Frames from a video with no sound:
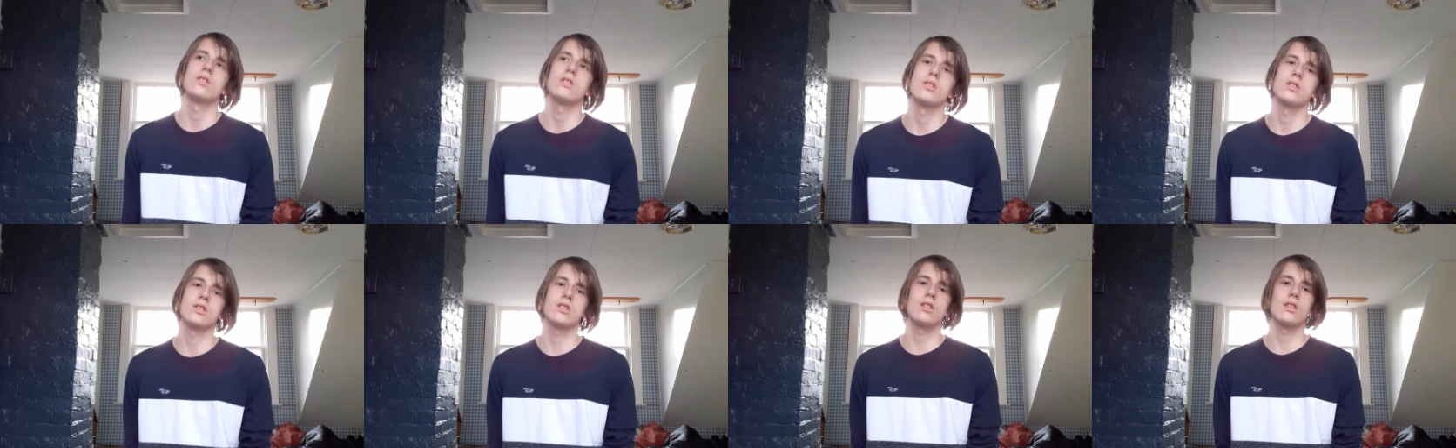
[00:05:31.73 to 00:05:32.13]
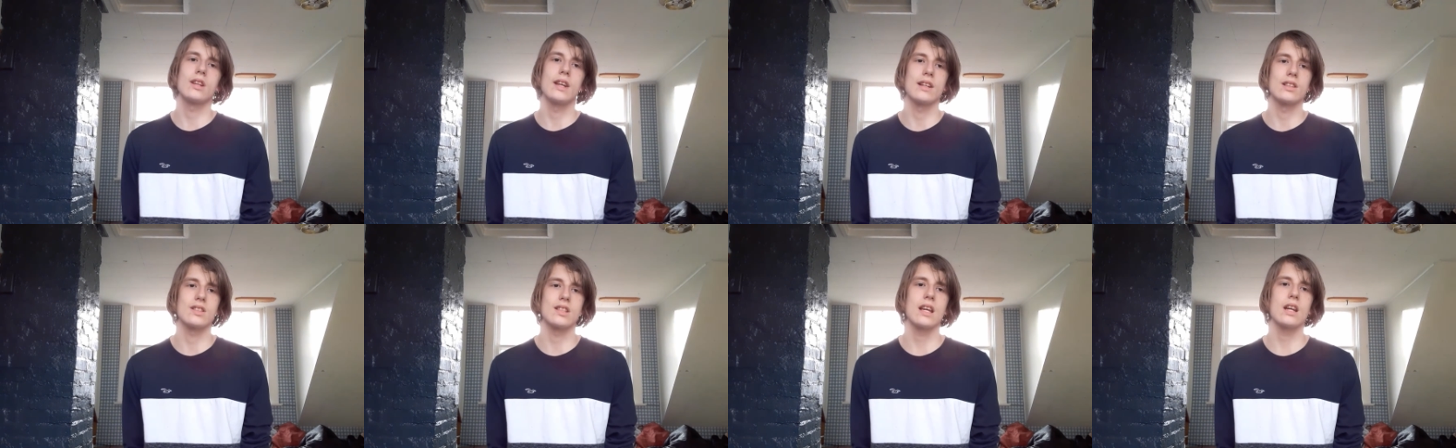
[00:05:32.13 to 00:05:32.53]
So
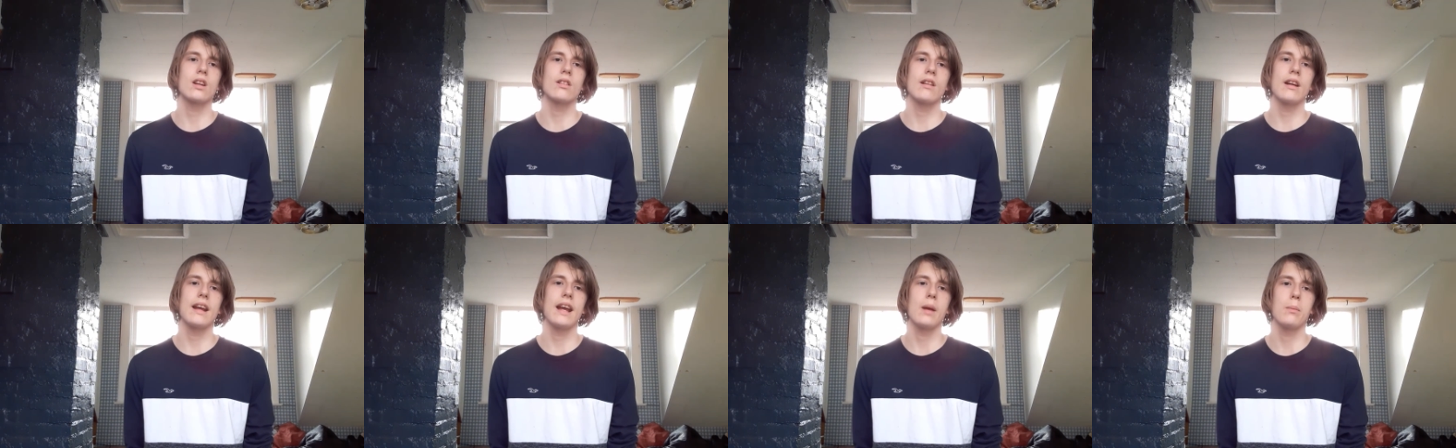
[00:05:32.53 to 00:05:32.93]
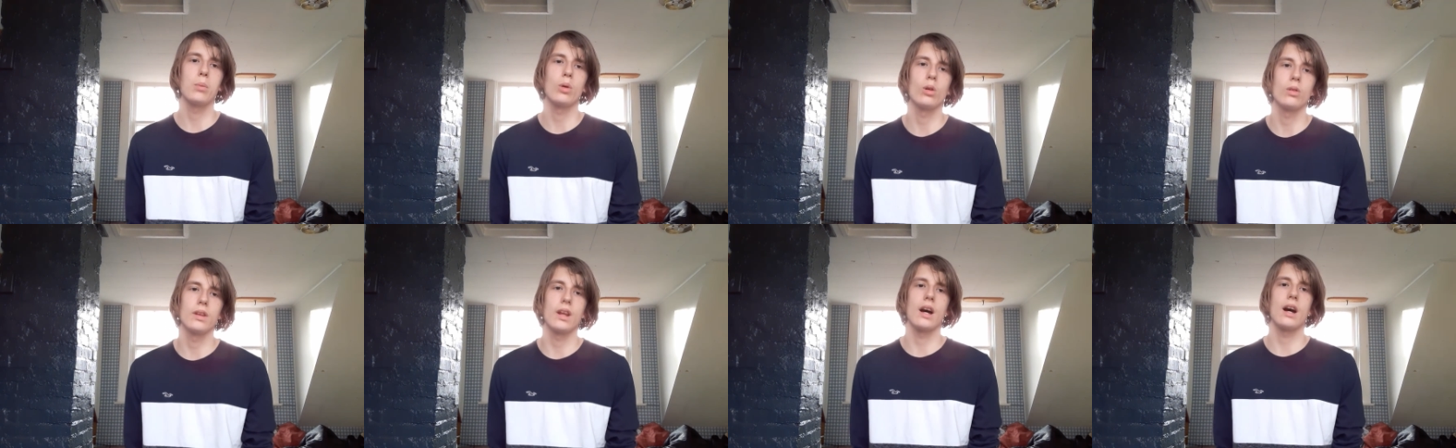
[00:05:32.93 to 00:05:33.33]
yeah, Saturday,
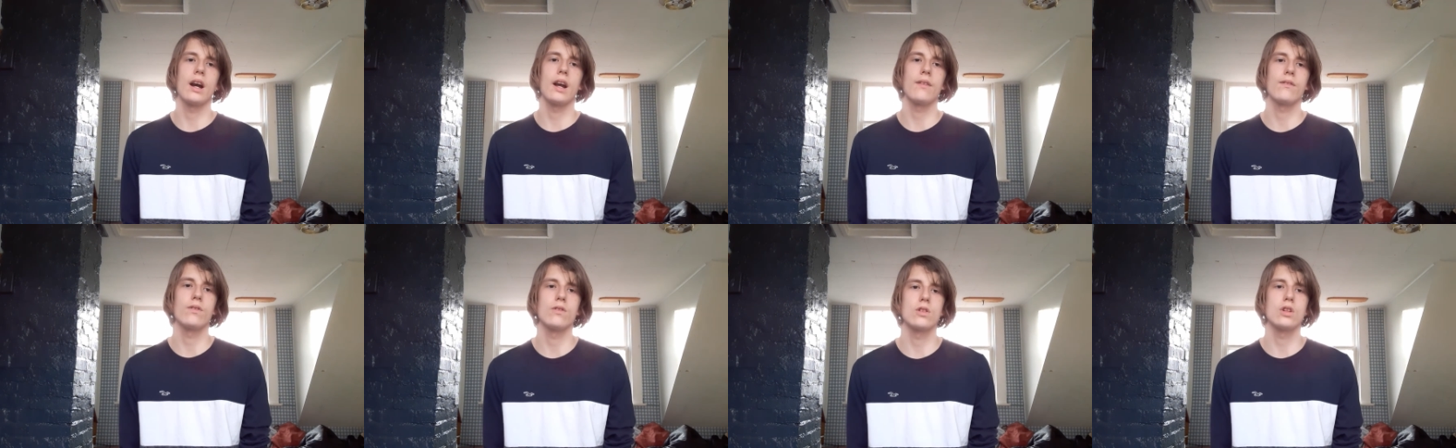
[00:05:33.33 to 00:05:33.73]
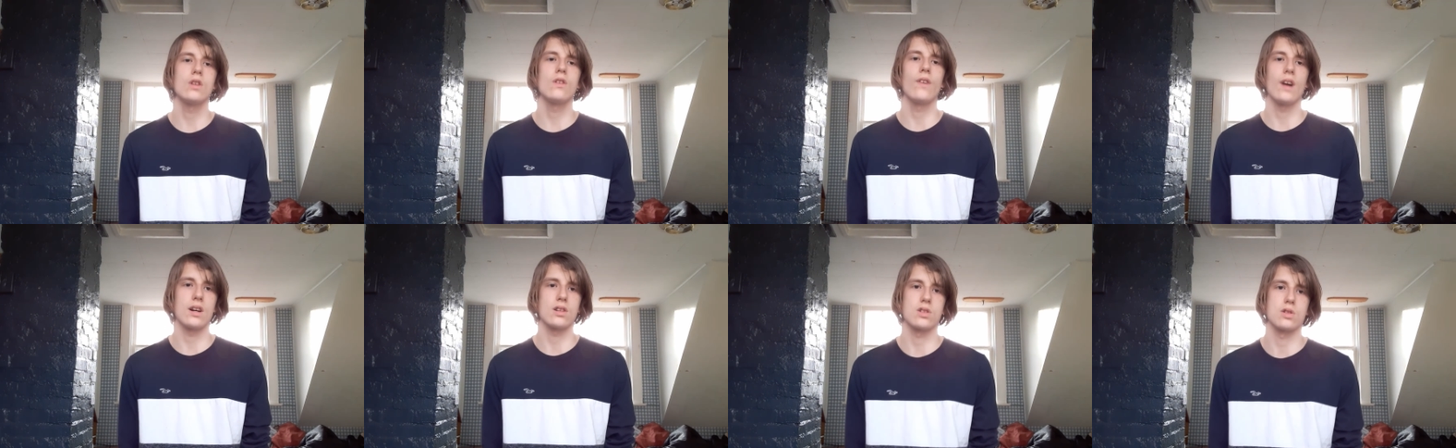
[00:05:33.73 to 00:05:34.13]
April 9th,
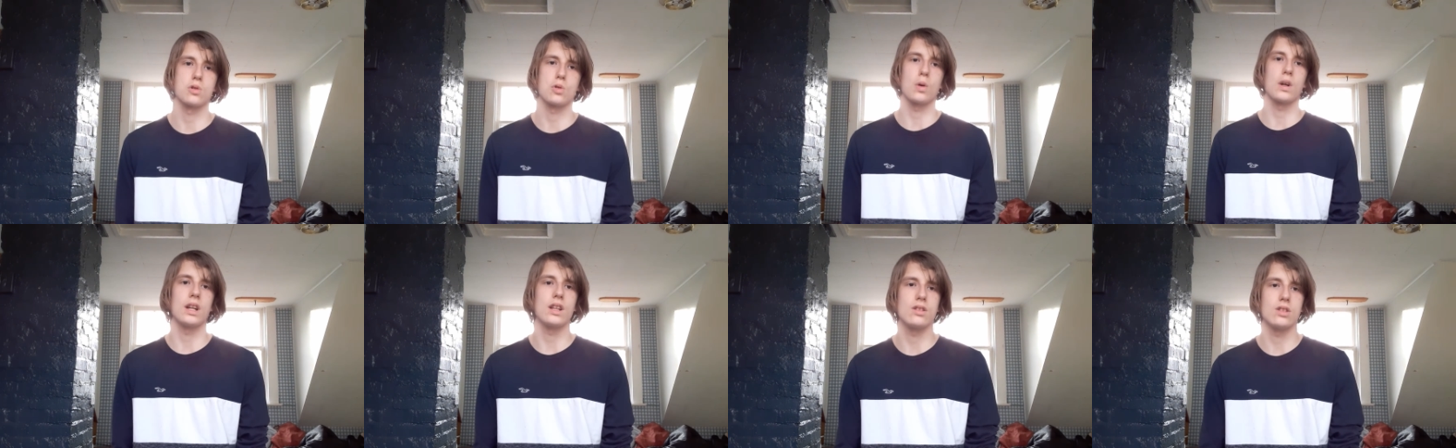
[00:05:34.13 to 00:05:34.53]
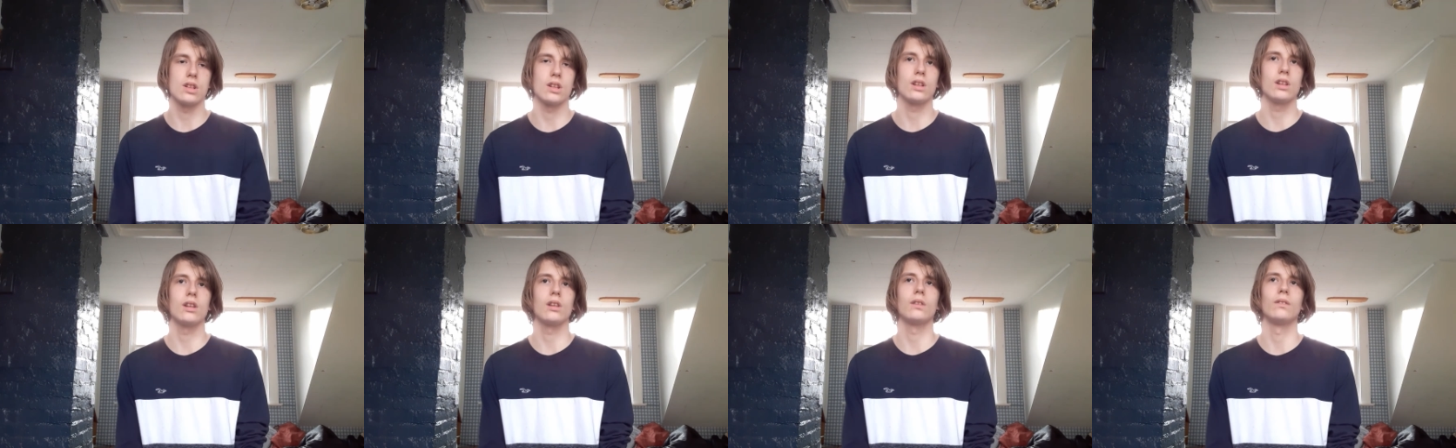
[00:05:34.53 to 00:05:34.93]

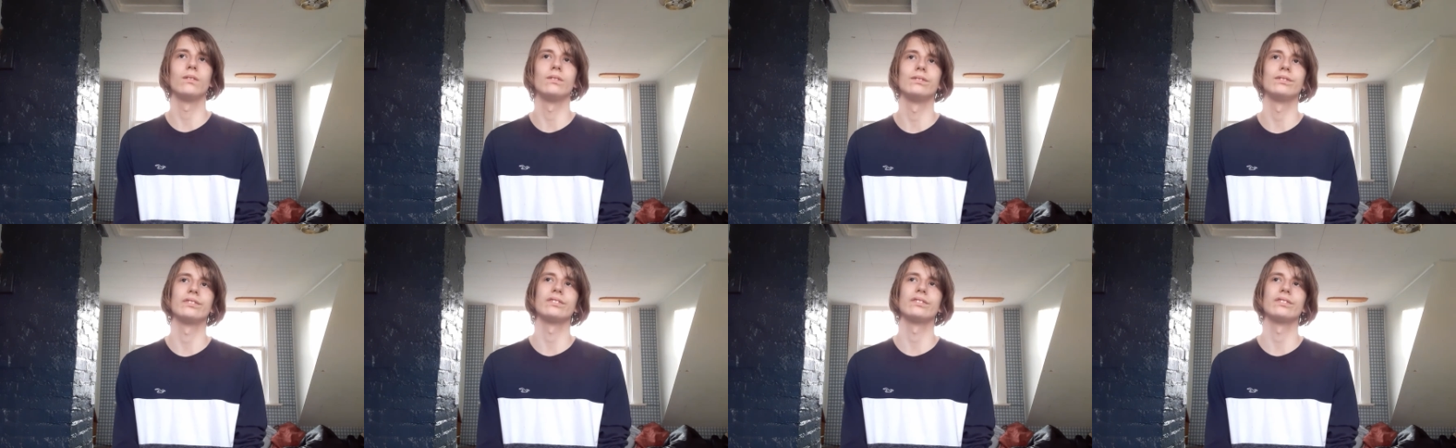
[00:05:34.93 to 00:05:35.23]
2022.